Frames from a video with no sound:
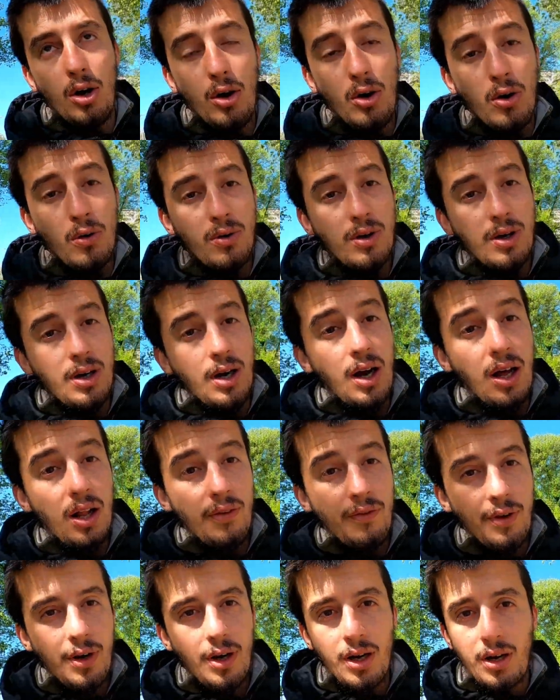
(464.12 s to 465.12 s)
over
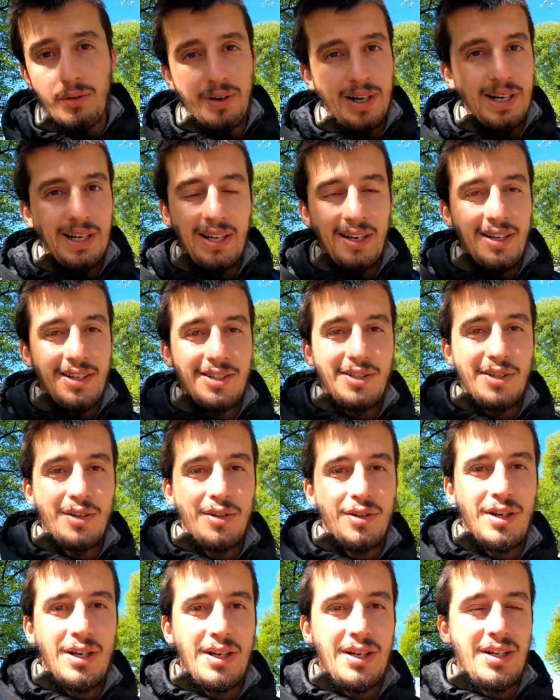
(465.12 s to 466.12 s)
half an hour there's
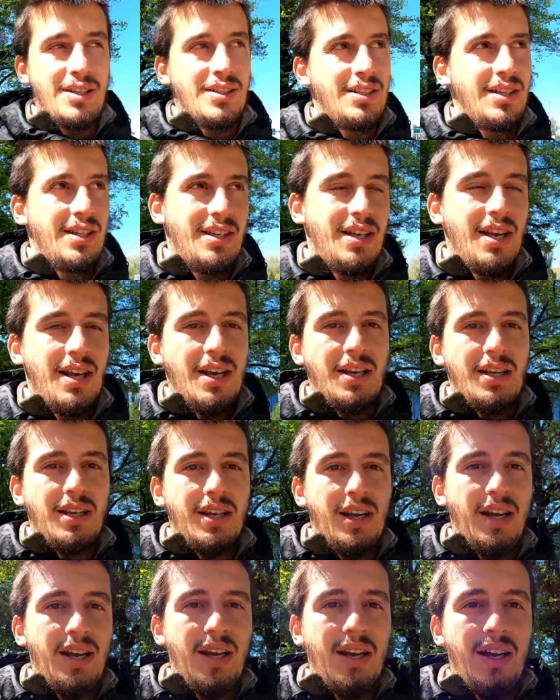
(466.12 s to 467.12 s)
no orders.
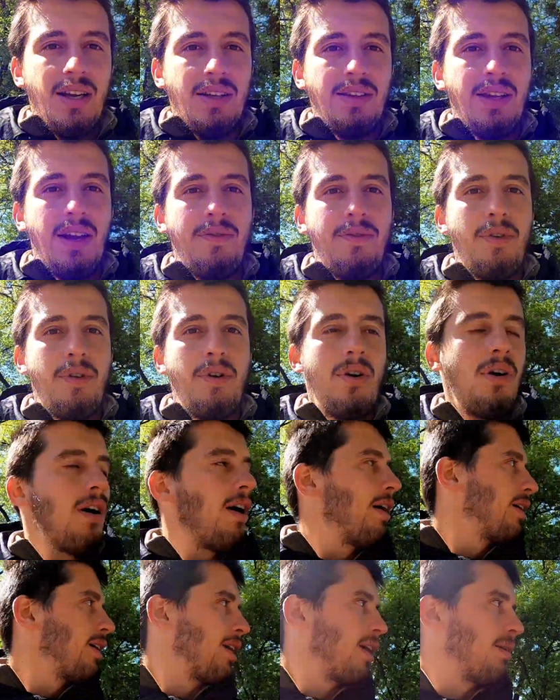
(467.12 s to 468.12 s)
Therefore
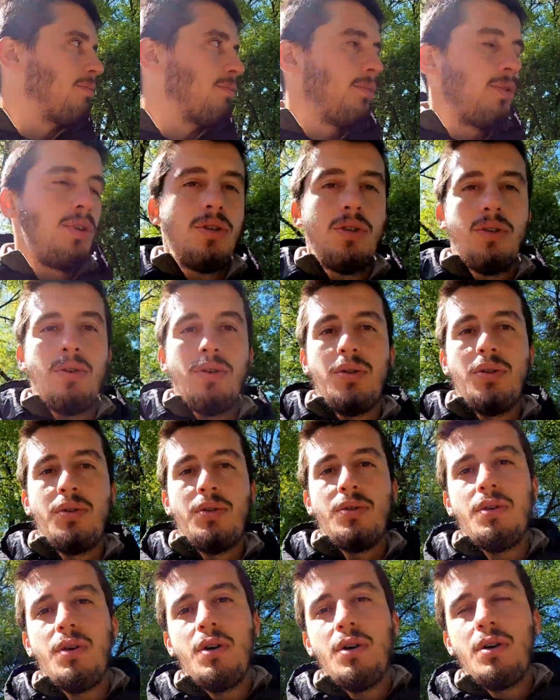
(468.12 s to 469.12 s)
I came
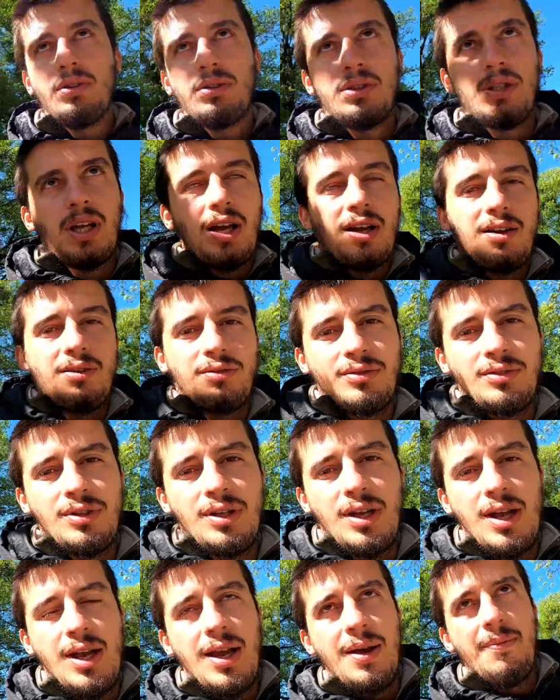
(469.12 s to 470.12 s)
to Old Town.
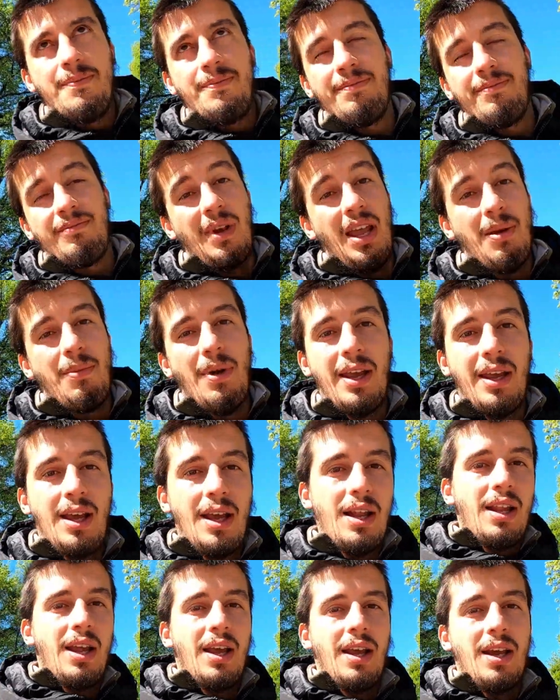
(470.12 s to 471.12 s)
Maybe I
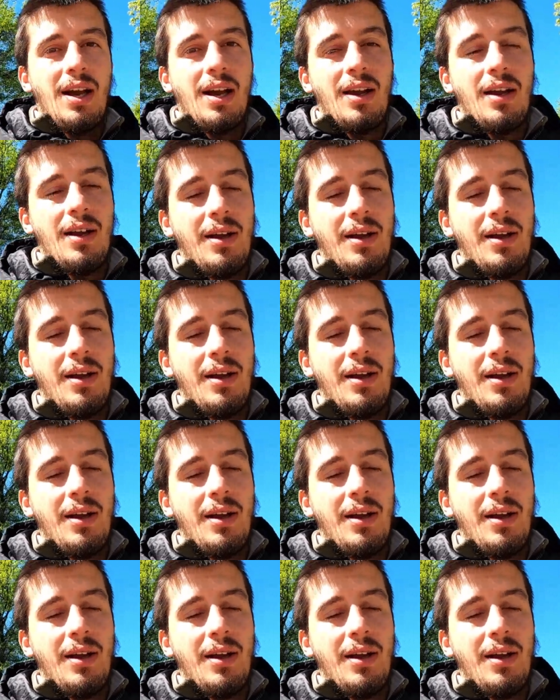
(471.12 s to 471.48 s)
can like